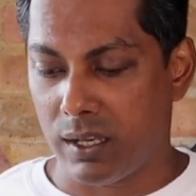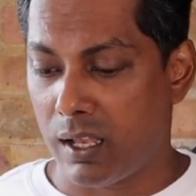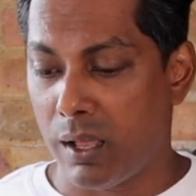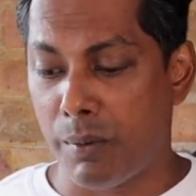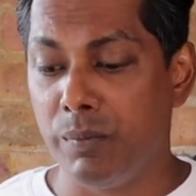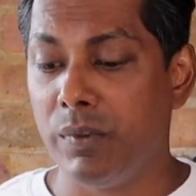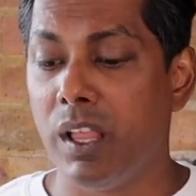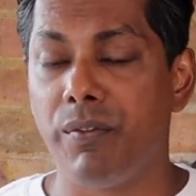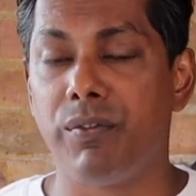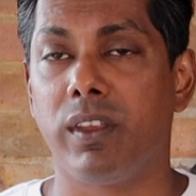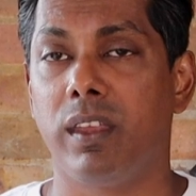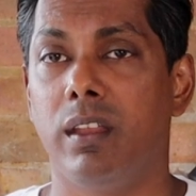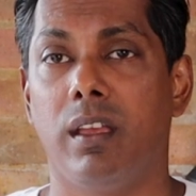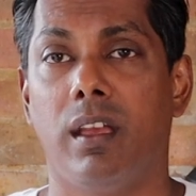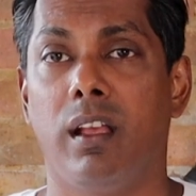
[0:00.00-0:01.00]
I'm loving
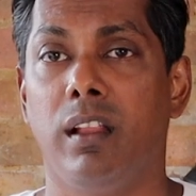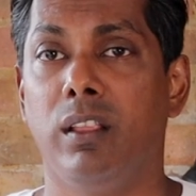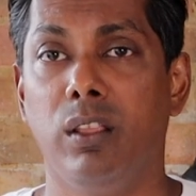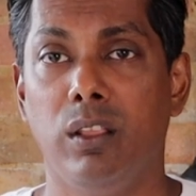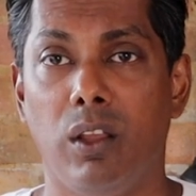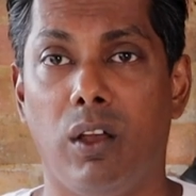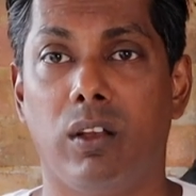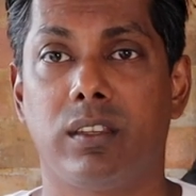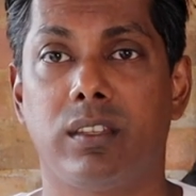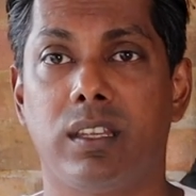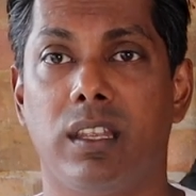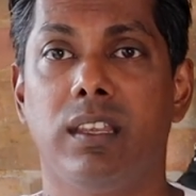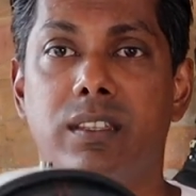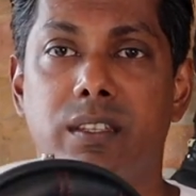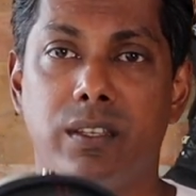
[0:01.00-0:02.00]
it a lot.
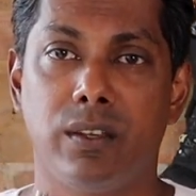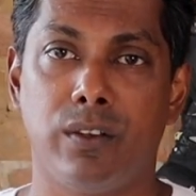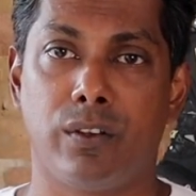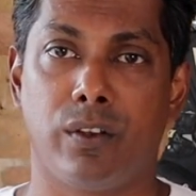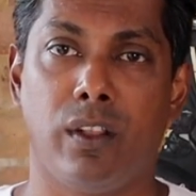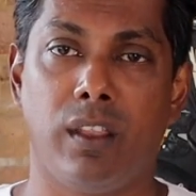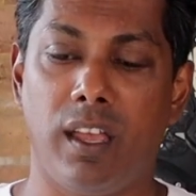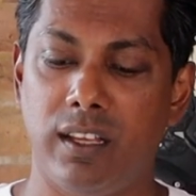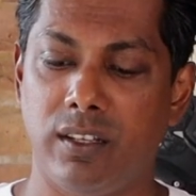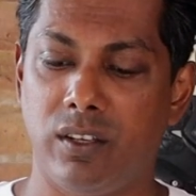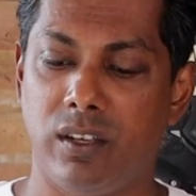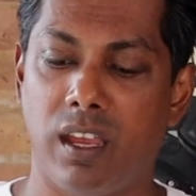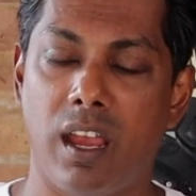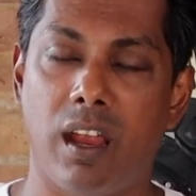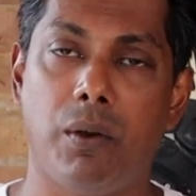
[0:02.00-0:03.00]
It's light to
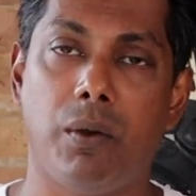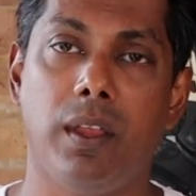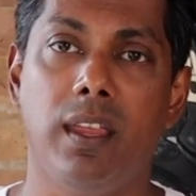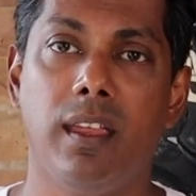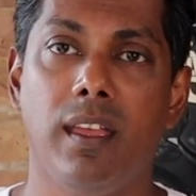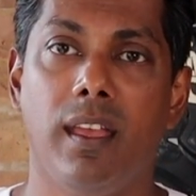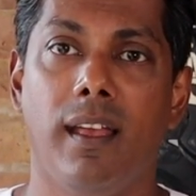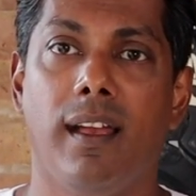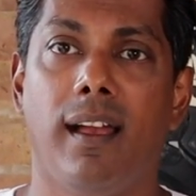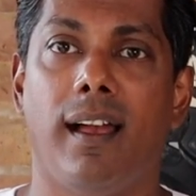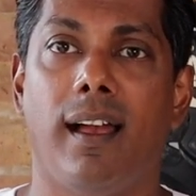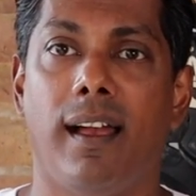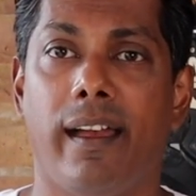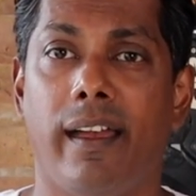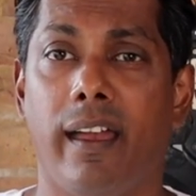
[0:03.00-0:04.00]
carry.
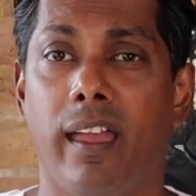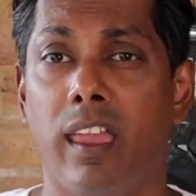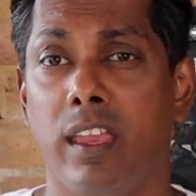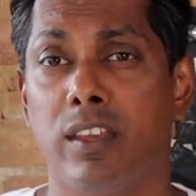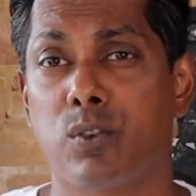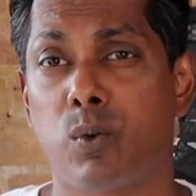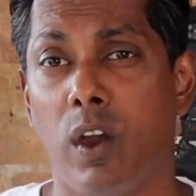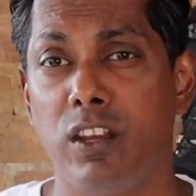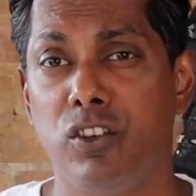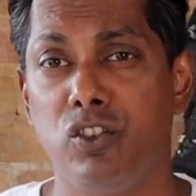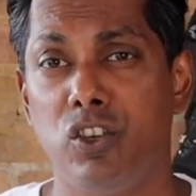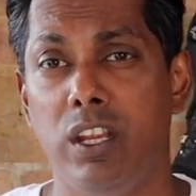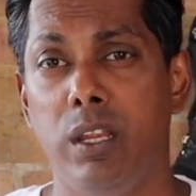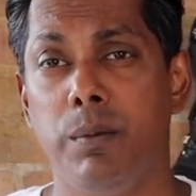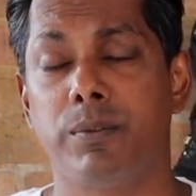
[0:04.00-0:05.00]
It's quite
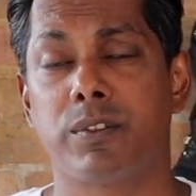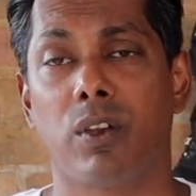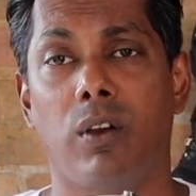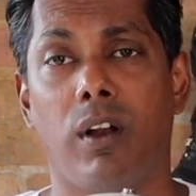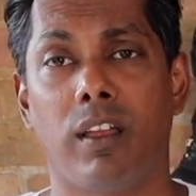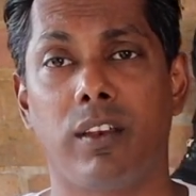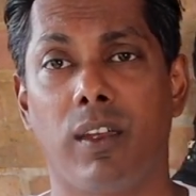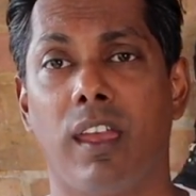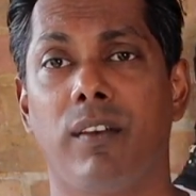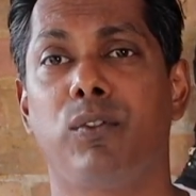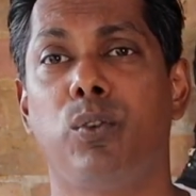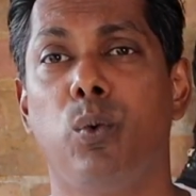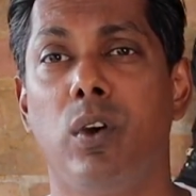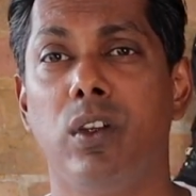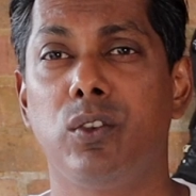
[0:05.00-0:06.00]
cheap, so I don't have
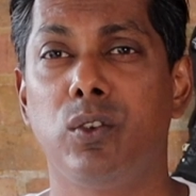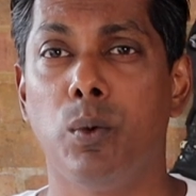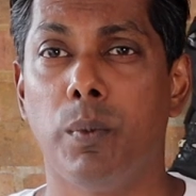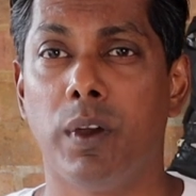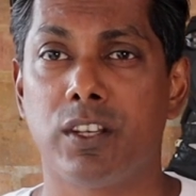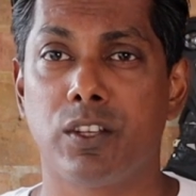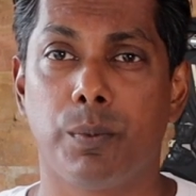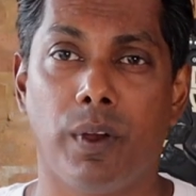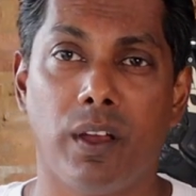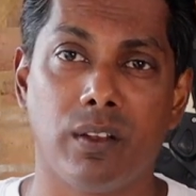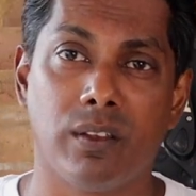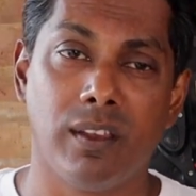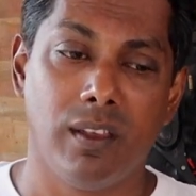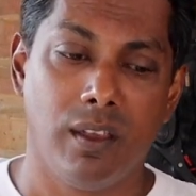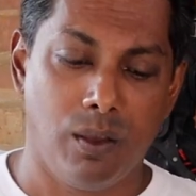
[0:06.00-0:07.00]
to worry too much about
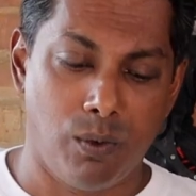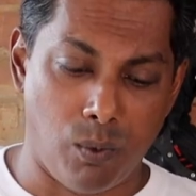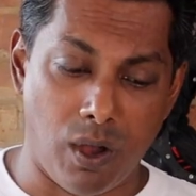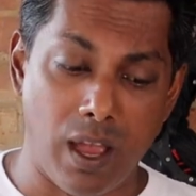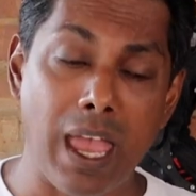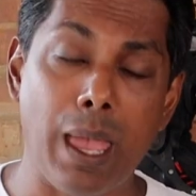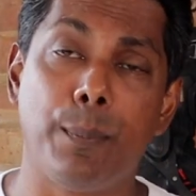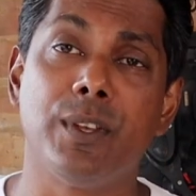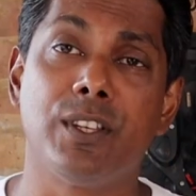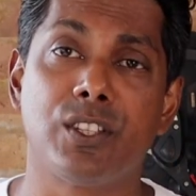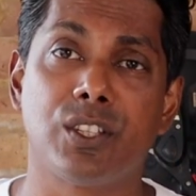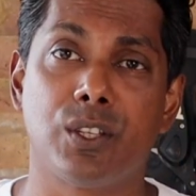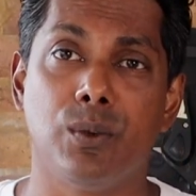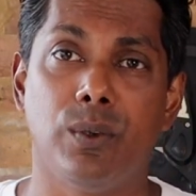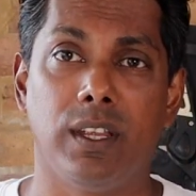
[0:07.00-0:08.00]
what
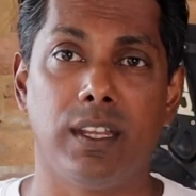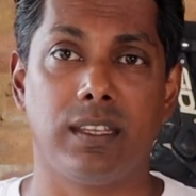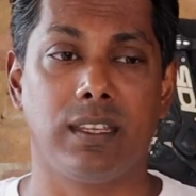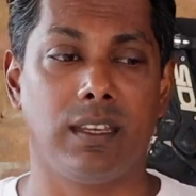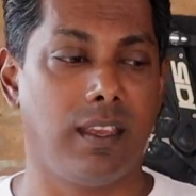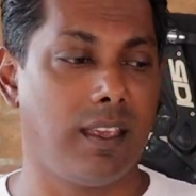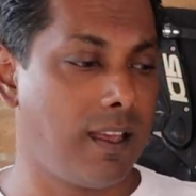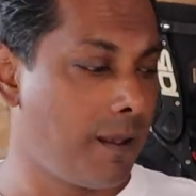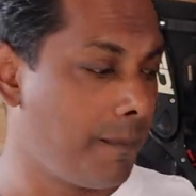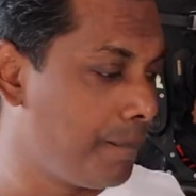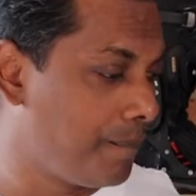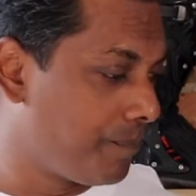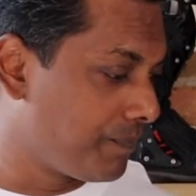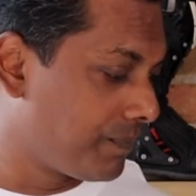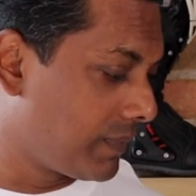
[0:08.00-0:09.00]
happens to it.
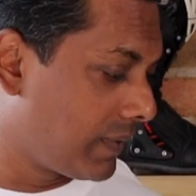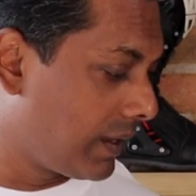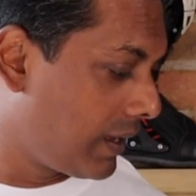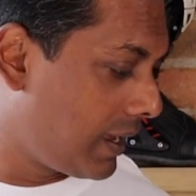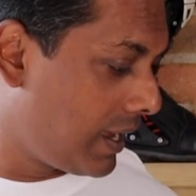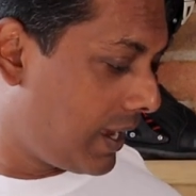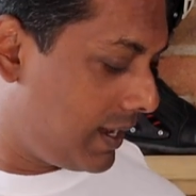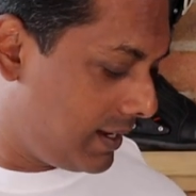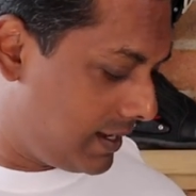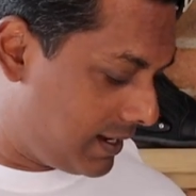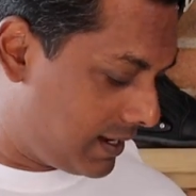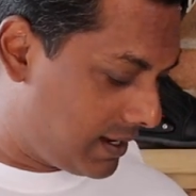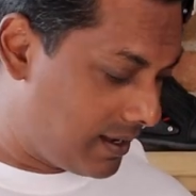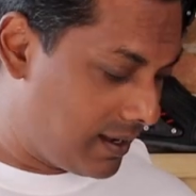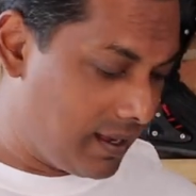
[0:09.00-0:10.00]

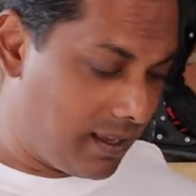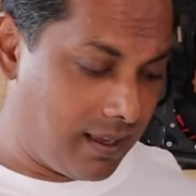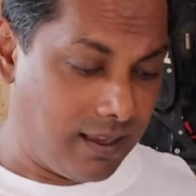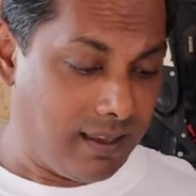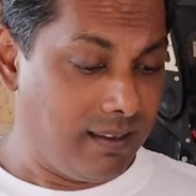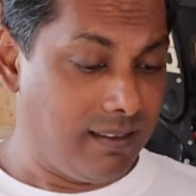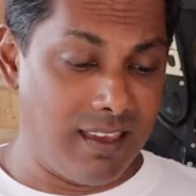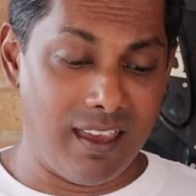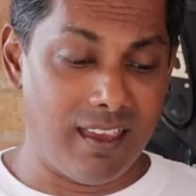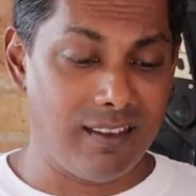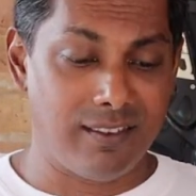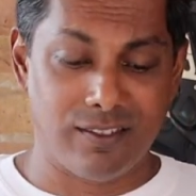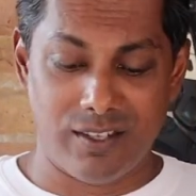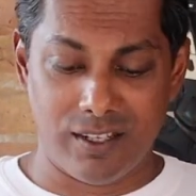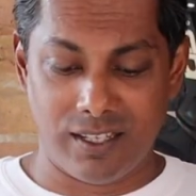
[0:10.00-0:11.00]

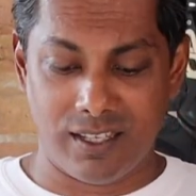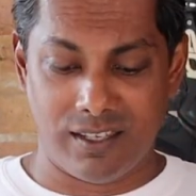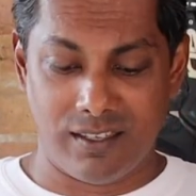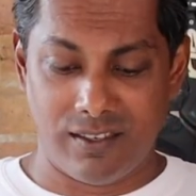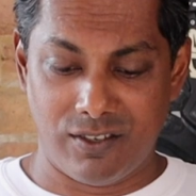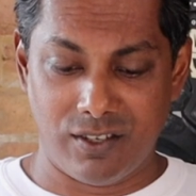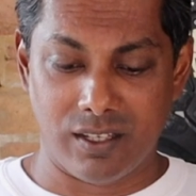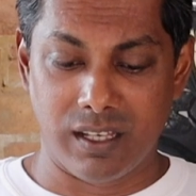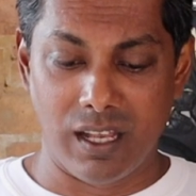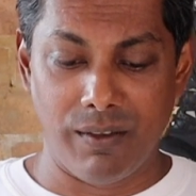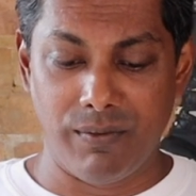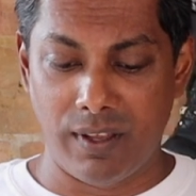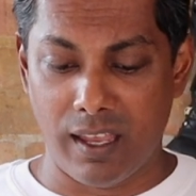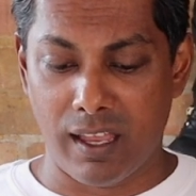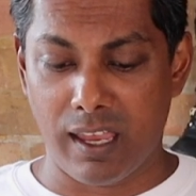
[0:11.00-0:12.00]
It's just lovely.